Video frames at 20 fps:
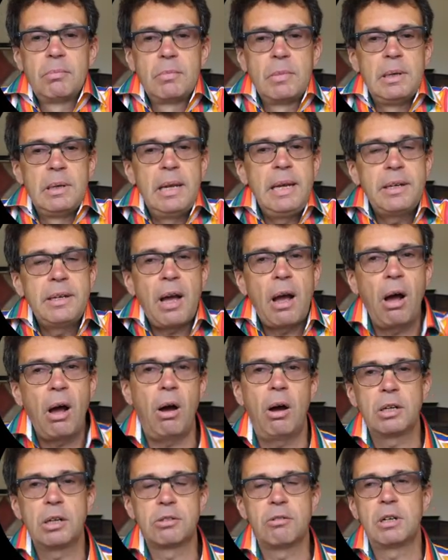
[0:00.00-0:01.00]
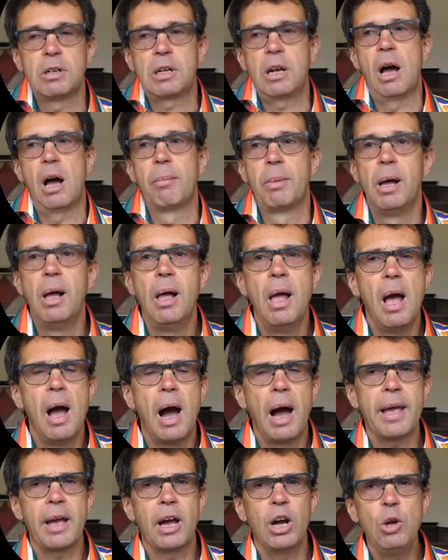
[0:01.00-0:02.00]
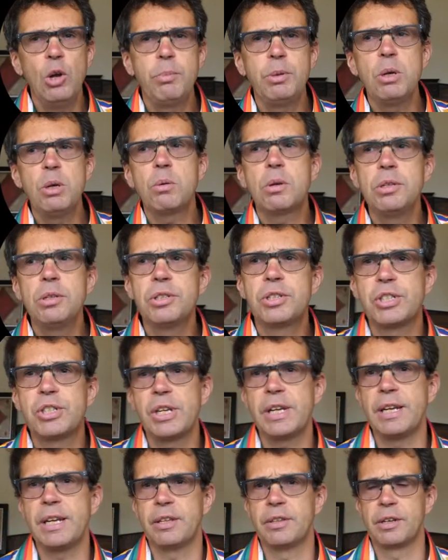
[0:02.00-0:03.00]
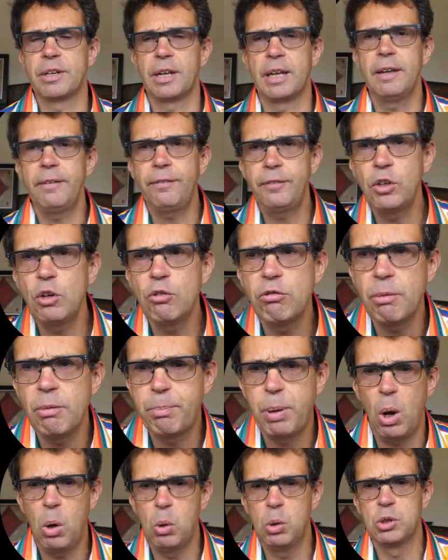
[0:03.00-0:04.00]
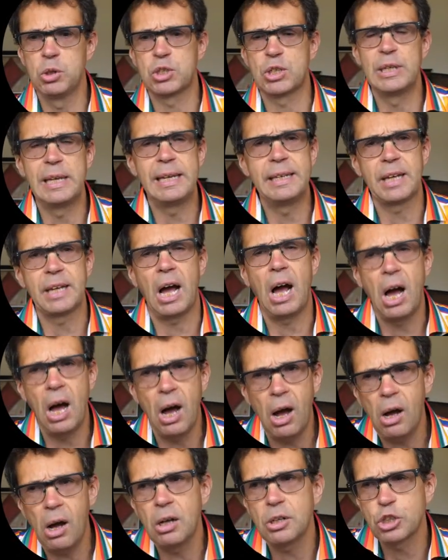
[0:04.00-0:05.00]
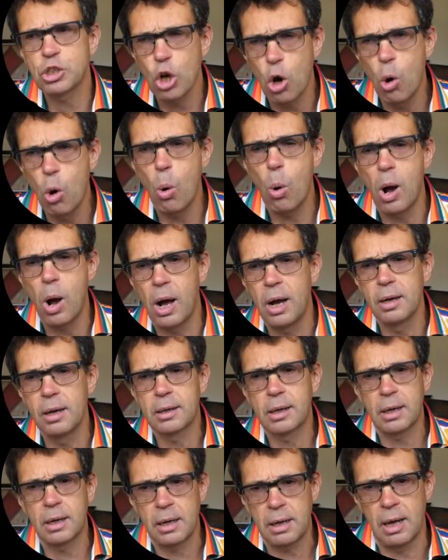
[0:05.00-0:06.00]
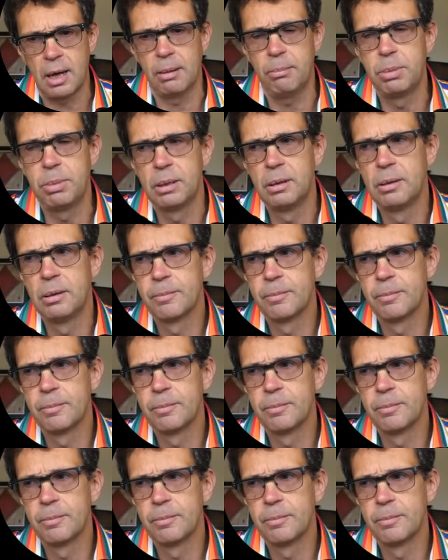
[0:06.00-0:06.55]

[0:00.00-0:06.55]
lead a heart or a club. I hope you can see that if your opponents lead a heart or a club,